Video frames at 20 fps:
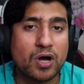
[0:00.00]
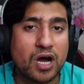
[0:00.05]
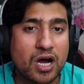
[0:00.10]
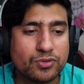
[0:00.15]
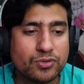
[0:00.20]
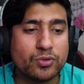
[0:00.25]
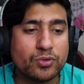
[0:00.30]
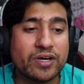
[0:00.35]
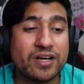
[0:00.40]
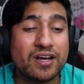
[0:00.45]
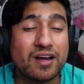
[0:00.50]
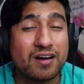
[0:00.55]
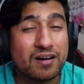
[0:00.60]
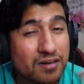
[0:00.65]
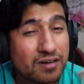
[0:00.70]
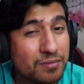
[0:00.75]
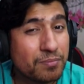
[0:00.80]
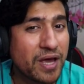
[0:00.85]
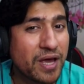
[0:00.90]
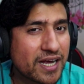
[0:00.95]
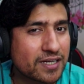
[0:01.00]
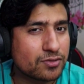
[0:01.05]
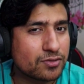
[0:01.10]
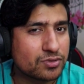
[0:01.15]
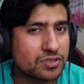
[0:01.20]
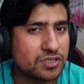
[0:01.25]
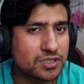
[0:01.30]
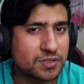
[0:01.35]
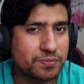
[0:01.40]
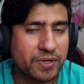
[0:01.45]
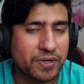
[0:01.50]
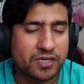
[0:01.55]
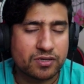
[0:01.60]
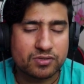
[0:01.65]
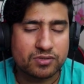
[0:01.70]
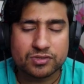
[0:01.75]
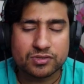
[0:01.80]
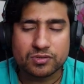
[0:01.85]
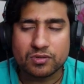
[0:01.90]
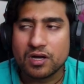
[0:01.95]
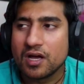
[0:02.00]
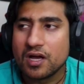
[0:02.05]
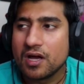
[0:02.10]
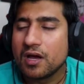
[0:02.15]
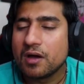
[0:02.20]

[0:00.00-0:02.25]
how you can earn back those respect also.